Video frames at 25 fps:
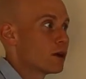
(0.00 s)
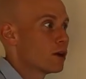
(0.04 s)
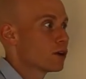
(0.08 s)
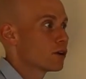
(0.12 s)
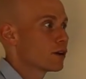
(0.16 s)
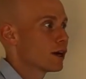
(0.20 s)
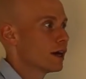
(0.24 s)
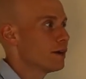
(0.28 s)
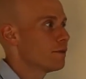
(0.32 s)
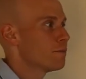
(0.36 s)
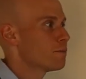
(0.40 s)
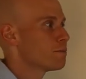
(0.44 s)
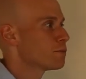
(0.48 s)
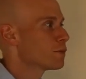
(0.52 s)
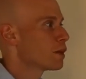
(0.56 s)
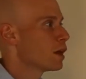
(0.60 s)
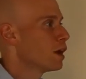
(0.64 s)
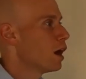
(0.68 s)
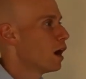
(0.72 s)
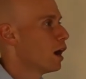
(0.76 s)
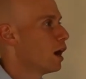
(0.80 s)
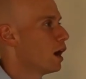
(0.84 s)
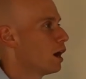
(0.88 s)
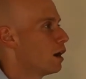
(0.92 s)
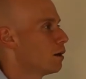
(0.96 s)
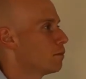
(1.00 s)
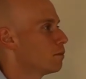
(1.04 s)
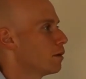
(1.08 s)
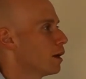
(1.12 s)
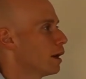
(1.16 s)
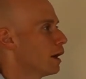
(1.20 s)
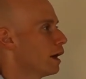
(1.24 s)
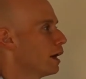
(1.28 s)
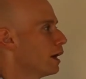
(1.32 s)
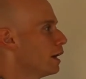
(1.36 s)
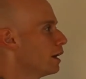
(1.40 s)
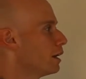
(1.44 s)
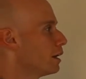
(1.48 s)
Okay,
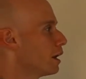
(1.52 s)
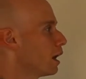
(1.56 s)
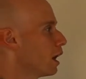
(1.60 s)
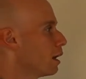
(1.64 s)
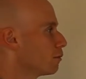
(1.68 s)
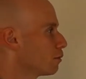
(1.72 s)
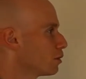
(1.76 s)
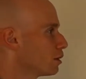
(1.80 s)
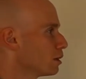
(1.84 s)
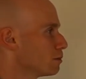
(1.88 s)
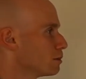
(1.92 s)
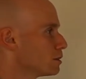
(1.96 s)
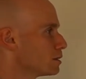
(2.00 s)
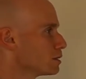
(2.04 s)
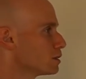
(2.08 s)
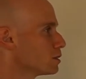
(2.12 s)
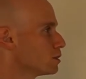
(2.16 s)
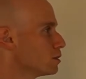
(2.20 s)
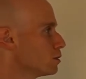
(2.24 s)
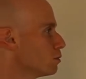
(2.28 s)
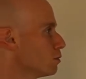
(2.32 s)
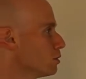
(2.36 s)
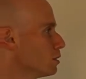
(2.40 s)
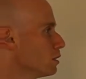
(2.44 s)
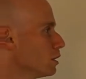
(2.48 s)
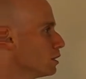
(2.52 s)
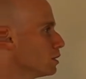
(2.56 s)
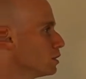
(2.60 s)
and I'm going to be snooty